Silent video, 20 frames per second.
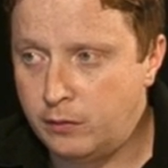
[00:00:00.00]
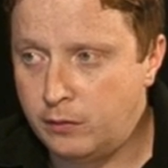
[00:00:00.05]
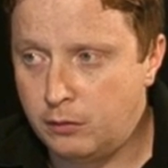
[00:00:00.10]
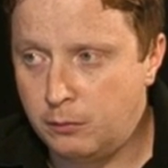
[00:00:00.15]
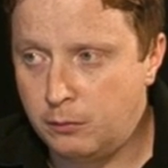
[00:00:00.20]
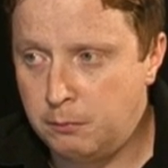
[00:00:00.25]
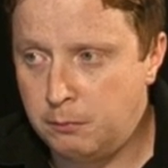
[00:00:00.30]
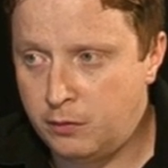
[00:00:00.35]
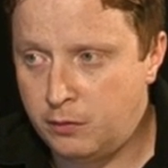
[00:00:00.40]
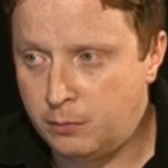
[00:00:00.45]
You know,
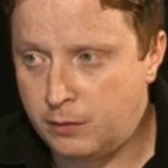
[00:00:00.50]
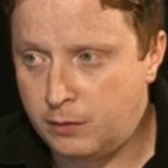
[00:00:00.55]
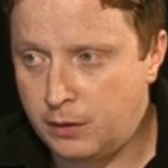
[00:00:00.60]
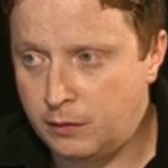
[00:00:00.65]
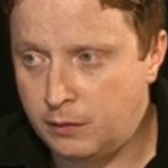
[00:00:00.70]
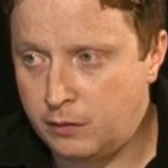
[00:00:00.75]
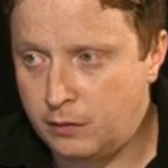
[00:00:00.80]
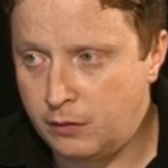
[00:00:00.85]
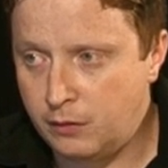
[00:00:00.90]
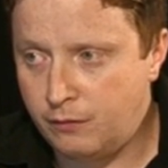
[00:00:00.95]
Bishop
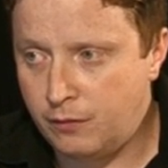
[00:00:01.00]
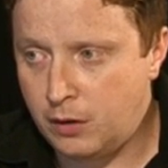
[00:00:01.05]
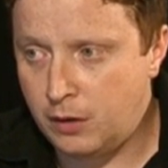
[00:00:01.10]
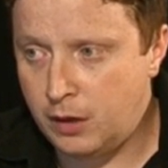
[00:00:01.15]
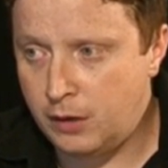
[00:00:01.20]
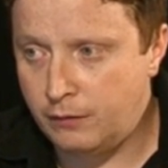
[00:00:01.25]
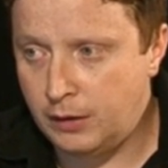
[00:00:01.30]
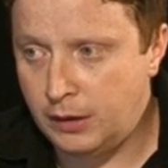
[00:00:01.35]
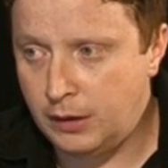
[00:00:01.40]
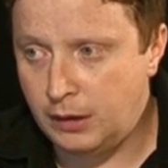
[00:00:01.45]
takes
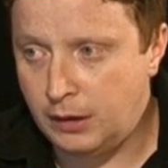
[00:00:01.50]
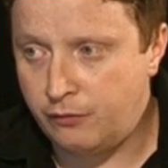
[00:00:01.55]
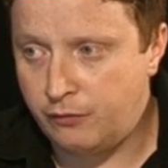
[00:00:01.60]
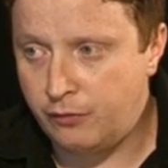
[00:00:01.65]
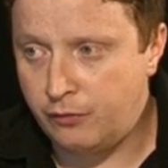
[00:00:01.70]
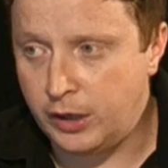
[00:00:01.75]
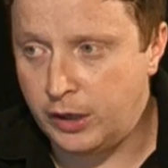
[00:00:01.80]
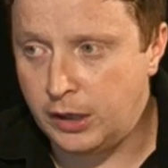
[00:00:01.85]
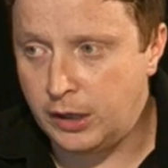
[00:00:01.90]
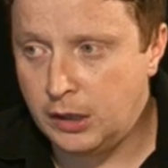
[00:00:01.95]
C5,
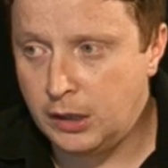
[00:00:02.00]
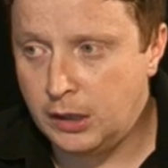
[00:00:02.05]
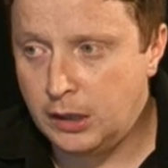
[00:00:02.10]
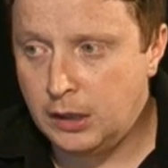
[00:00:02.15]
E3,